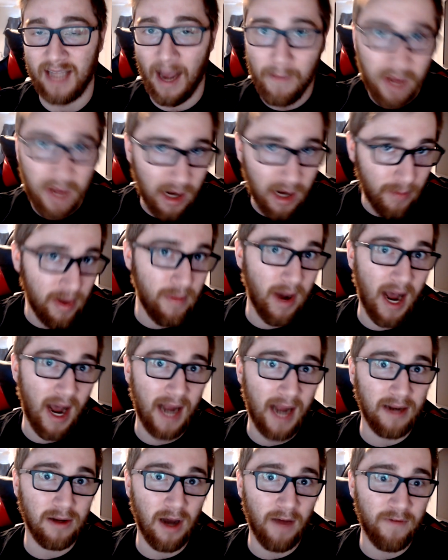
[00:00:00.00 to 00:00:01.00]
I'm going to be
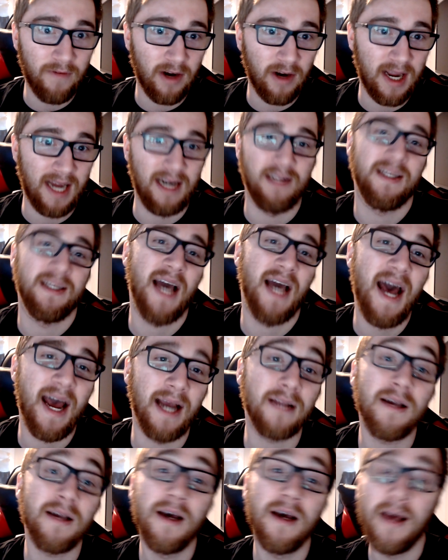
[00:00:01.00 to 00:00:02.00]
behind cover getting
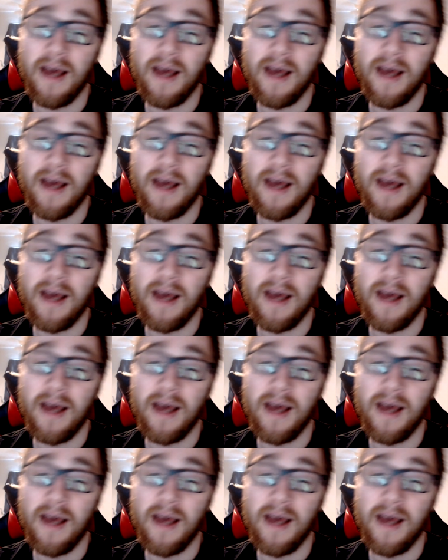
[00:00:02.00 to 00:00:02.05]
tagged.